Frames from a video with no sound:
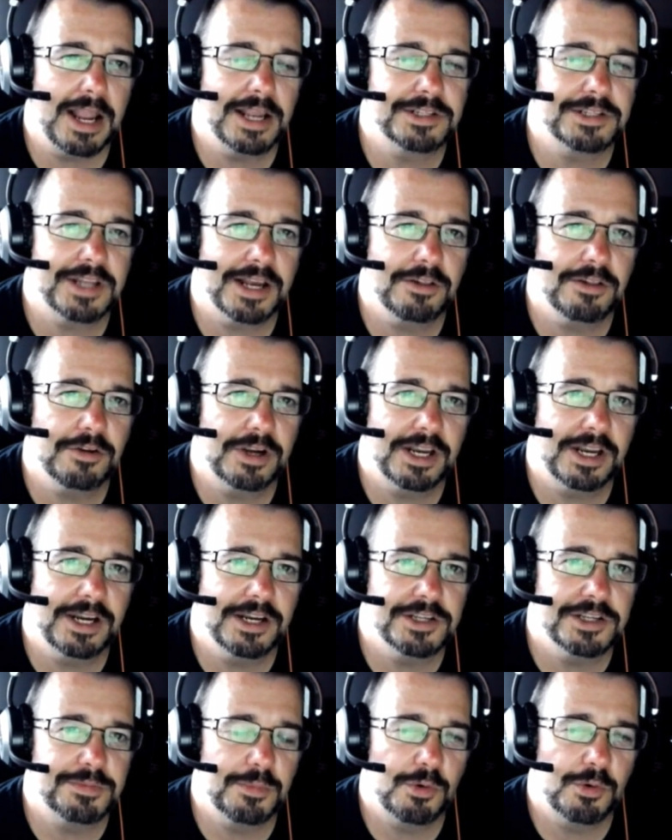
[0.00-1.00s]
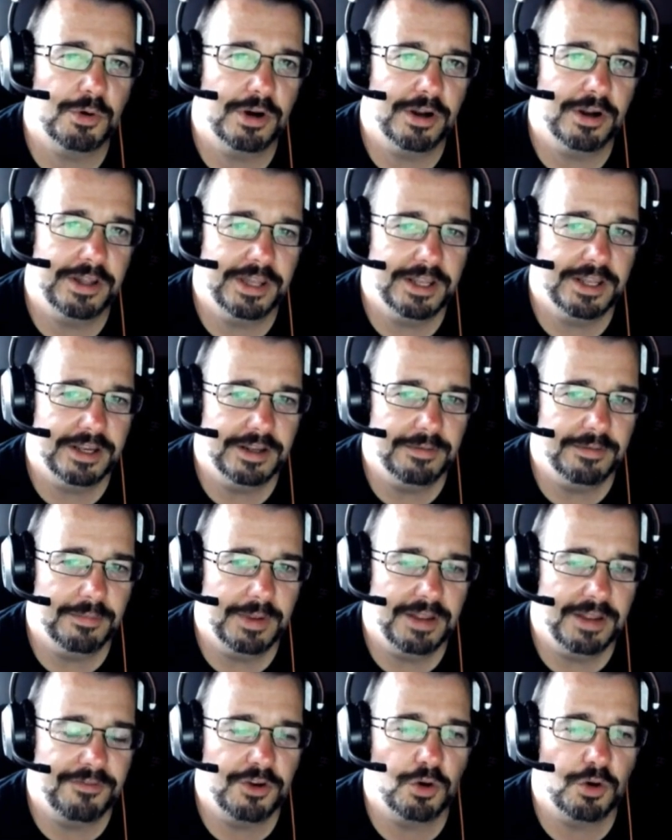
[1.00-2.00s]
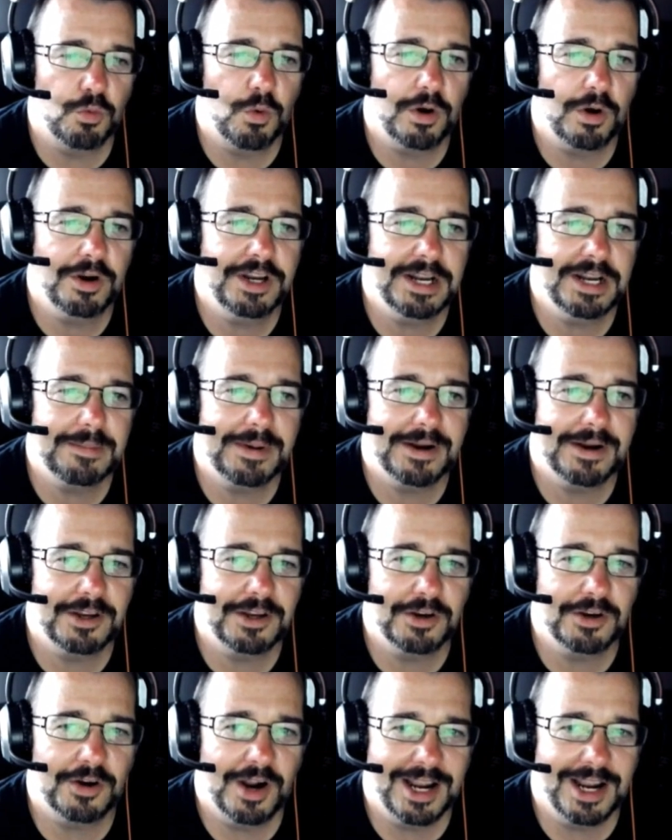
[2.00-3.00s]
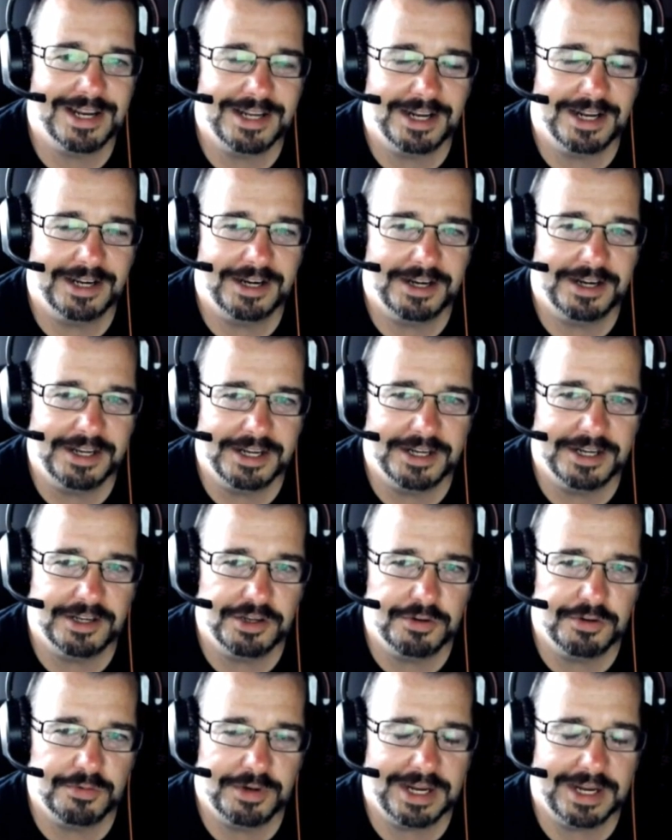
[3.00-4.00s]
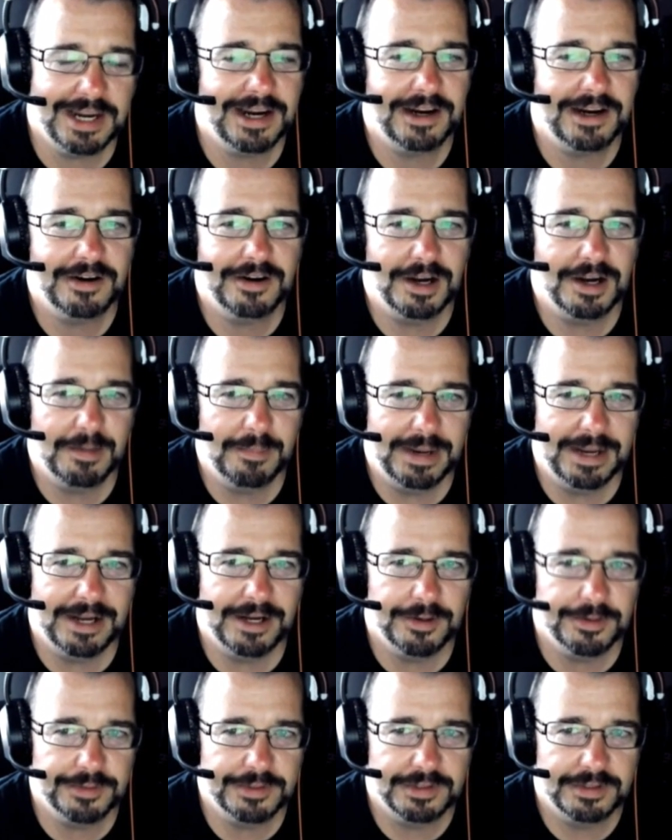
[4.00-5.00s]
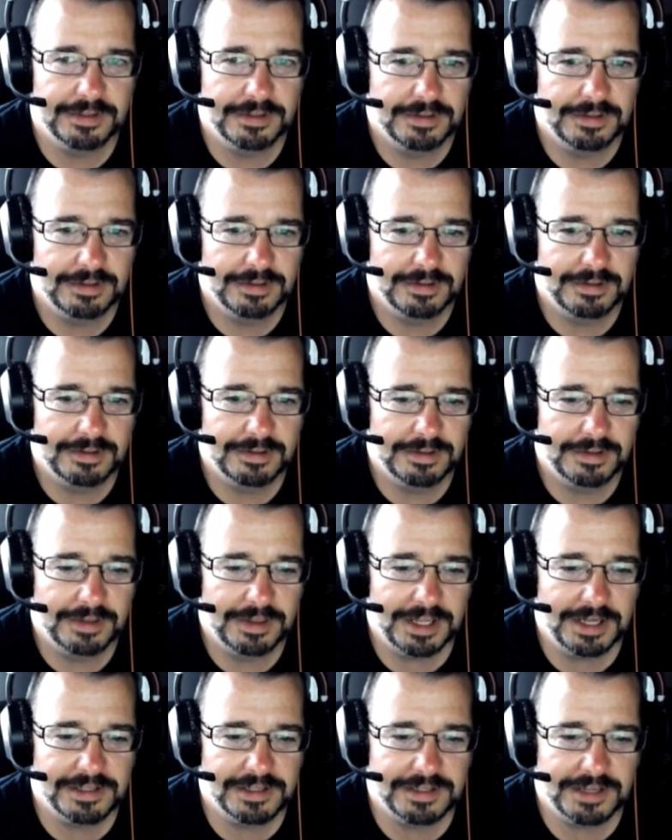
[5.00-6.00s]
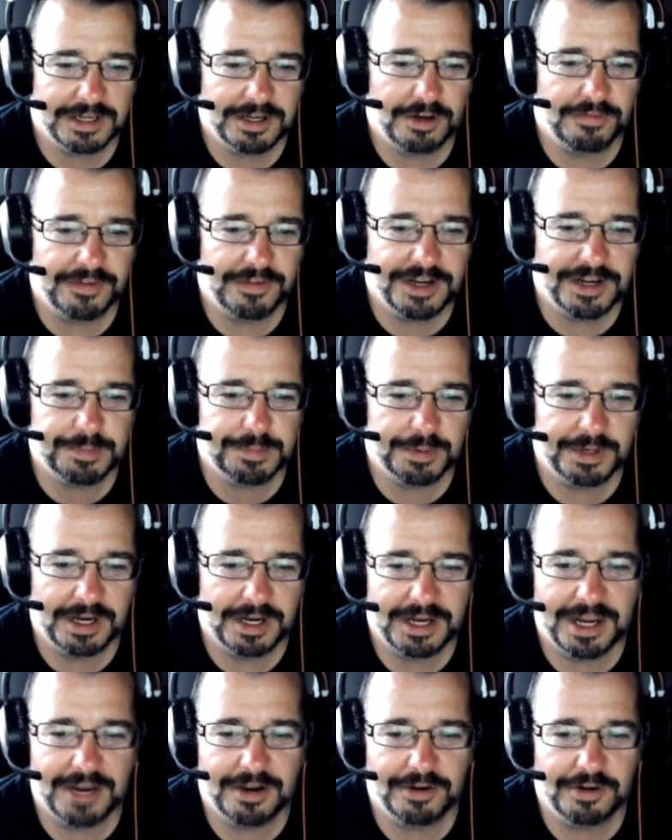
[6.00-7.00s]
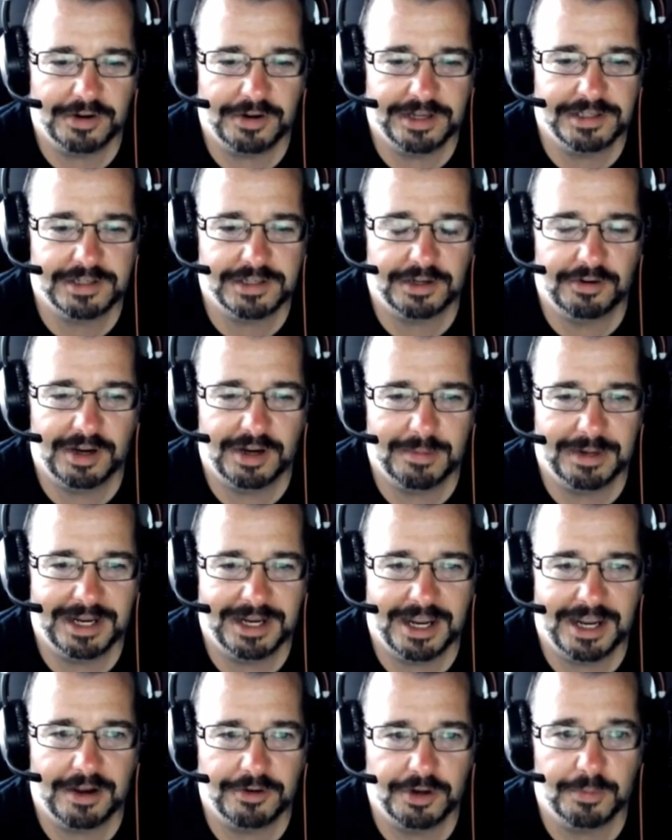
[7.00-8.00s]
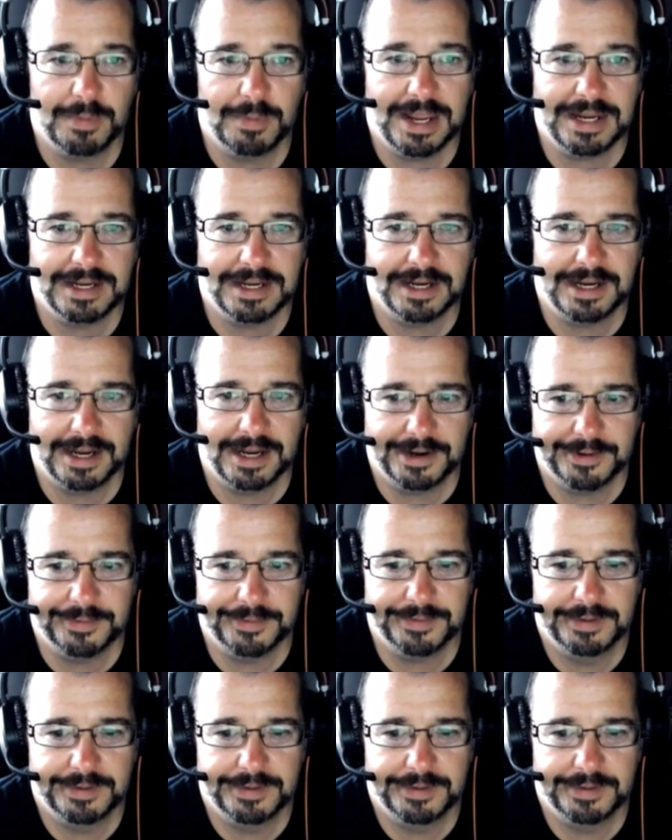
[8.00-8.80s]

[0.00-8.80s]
I look at it as more on the if you're worried about your identity and you care about things like your Facebook account, your Instagram account, your bank account,